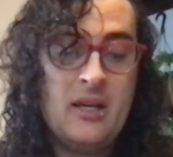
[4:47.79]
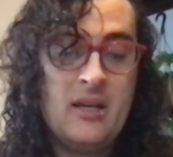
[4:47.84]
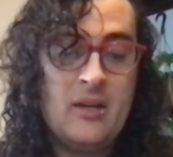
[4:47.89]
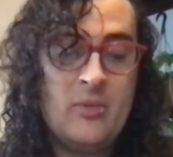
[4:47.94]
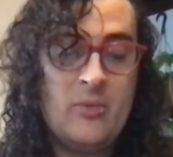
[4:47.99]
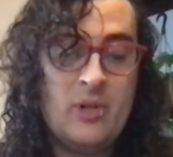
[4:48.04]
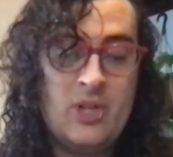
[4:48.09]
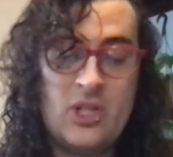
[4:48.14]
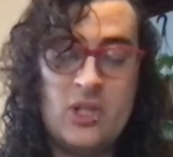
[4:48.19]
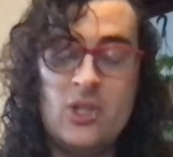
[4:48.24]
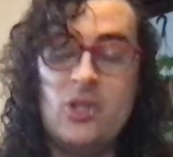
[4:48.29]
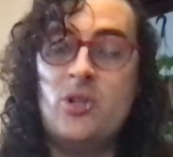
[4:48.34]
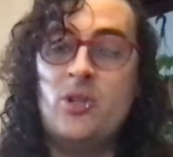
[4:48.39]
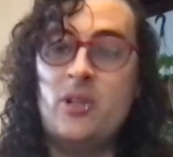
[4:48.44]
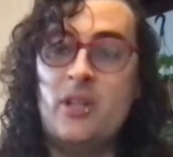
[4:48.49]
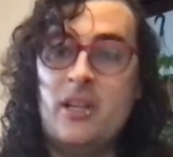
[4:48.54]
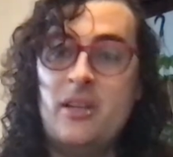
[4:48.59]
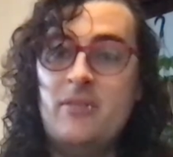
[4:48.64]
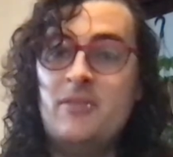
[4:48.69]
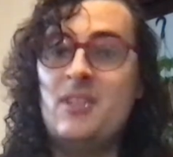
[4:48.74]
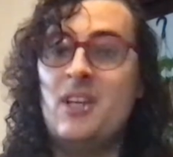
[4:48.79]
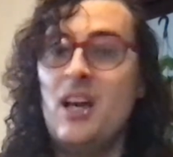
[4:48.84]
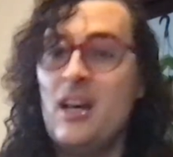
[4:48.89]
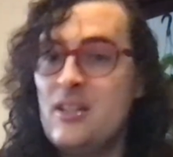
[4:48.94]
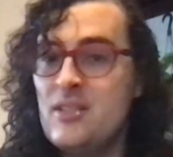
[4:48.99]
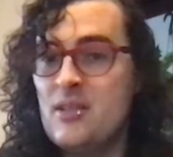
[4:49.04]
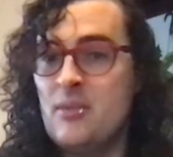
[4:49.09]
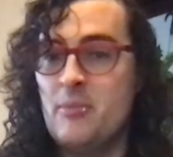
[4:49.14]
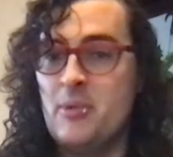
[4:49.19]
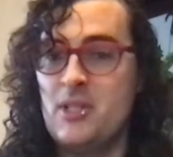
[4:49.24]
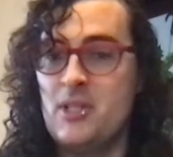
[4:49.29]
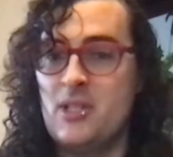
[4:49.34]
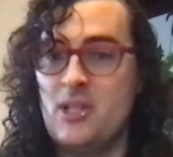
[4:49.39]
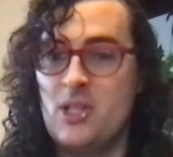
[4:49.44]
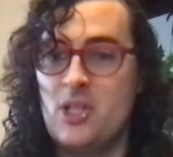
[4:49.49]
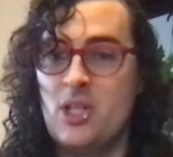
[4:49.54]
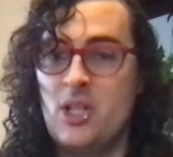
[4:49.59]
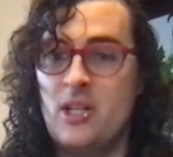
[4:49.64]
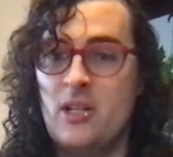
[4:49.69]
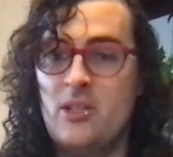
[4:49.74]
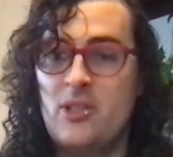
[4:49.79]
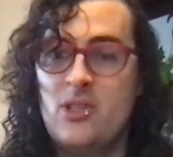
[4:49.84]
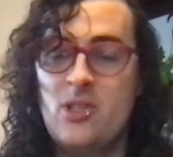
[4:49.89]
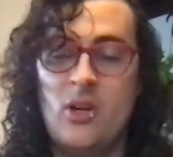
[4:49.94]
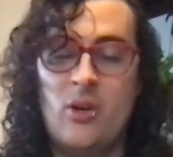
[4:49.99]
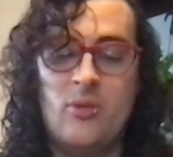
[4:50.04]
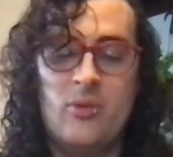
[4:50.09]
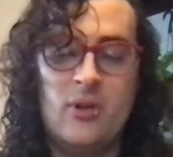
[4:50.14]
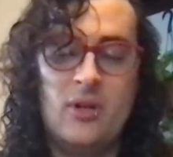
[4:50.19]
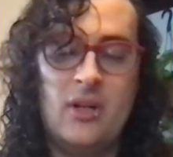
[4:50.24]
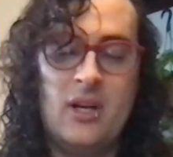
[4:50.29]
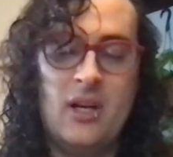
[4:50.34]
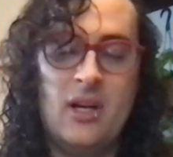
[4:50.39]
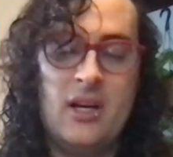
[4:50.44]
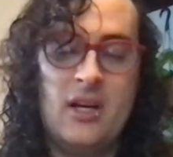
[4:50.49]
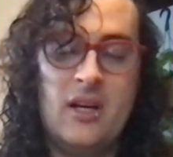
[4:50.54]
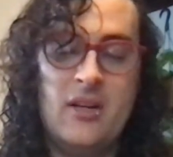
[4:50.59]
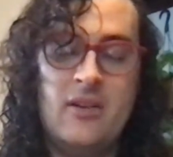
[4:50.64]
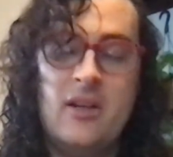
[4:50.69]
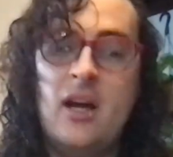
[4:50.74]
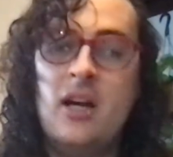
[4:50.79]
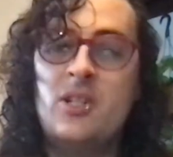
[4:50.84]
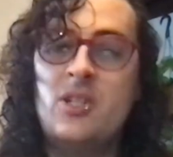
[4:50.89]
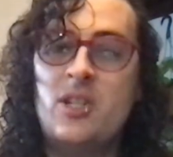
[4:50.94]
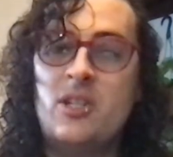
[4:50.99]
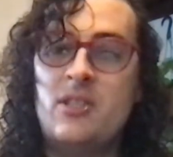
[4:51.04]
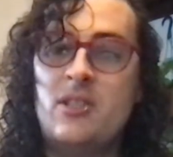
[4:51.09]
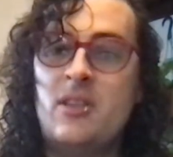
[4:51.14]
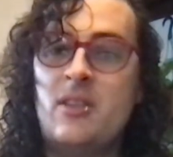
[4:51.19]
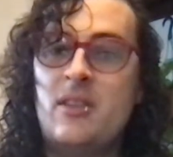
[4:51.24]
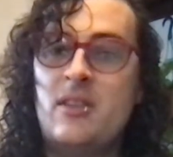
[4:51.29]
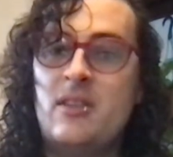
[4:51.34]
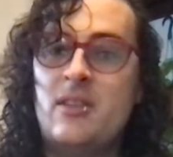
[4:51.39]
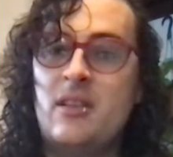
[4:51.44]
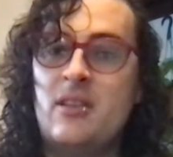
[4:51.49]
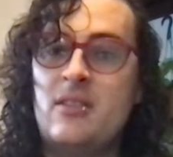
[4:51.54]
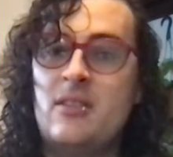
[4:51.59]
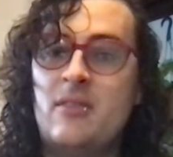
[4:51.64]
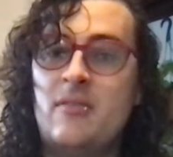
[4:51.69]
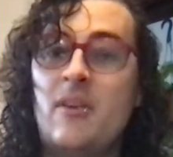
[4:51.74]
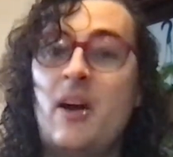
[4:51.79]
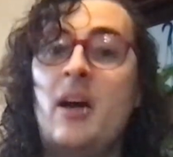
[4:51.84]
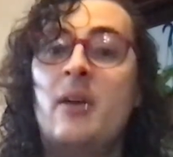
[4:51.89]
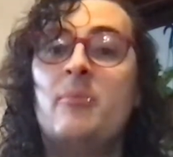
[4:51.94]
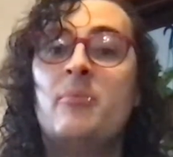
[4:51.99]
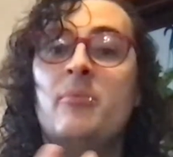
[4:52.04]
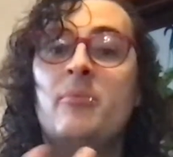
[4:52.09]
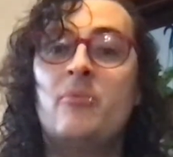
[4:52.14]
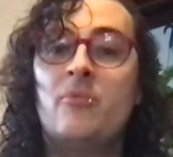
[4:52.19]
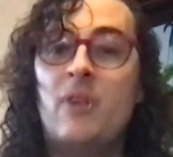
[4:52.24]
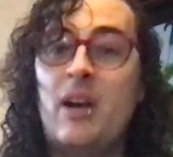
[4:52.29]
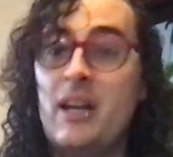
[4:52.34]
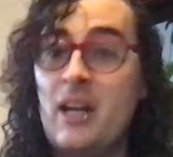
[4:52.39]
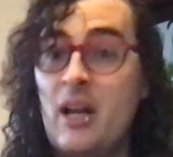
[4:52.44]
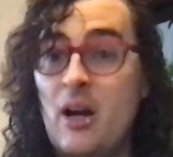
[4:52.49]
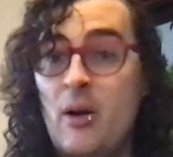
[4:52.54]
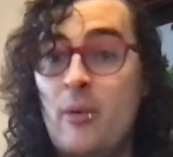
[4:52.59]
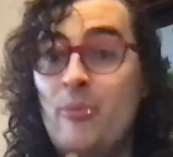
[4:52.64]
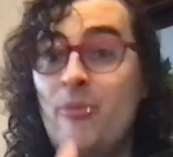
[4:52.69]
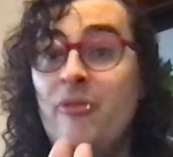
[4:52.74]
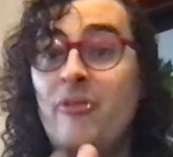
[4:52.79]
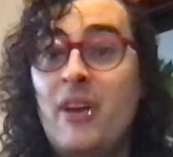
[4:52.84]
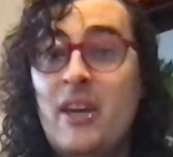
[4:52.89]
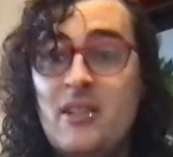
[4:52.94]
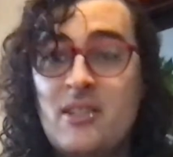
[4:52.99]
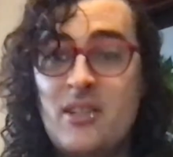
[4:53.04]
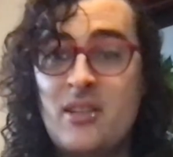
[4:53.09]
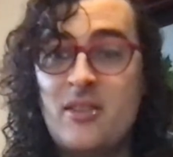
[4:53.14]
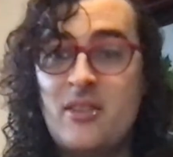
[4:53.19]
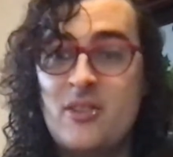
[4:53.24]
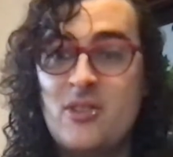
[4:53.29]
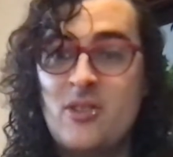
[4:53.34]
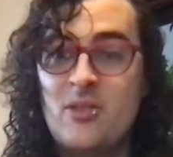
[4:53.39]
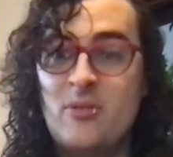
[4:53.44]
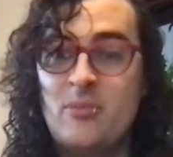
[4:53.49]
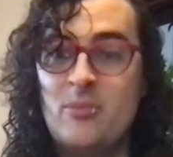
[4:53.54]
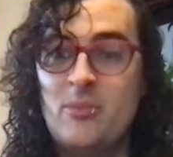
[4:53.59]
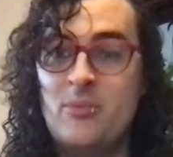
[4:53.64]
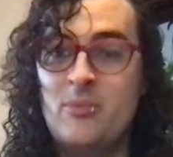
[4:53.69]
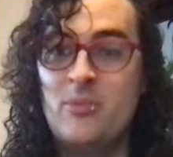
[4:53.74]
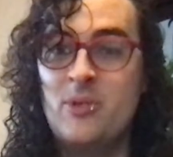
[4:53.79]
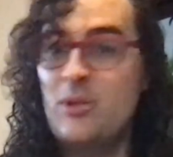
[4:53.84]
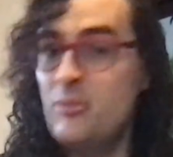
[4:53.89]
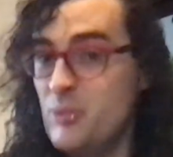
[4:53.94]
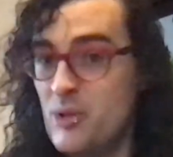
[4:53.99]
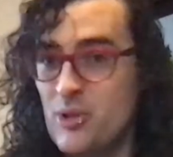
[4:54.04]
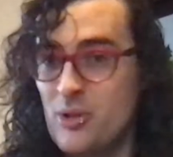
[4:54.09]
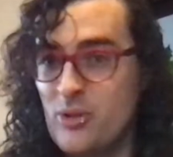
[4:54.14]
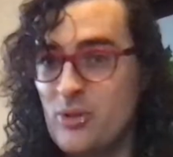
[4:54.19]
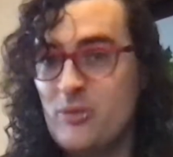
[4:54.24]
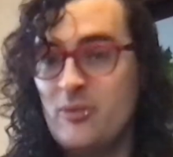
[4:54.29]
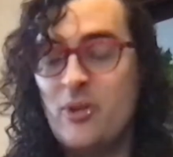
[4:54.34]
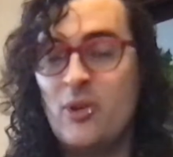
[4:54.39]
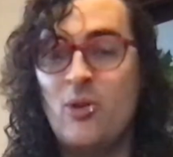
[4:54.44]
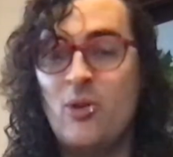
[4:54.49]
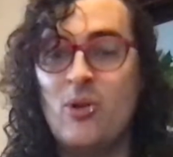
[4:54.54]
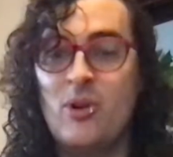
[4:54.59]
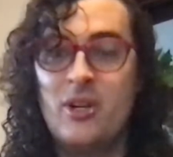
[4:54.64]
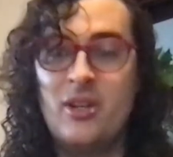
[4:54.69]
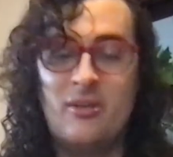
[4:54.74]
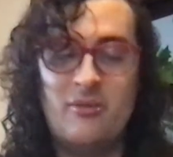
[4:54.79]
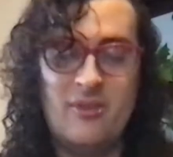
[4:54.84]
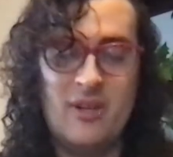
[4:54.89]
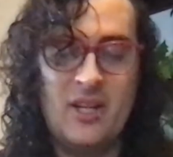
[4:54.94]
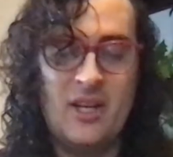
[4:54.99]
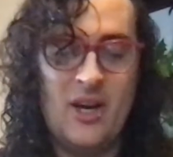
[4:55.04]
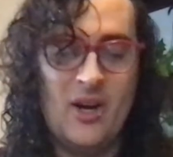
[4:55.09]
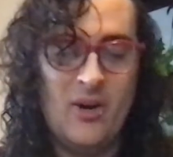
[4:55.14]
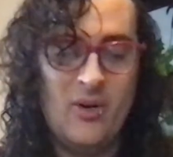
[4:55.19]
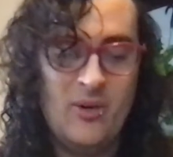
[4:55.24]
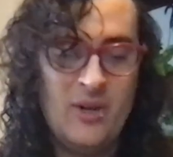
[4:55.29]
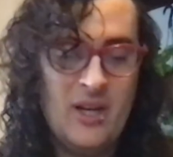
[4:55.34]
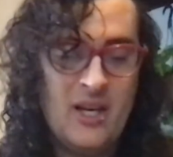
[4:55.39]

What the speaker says: which in turn gives us a position. So not just in the sense of I'm facing this computer recording a video,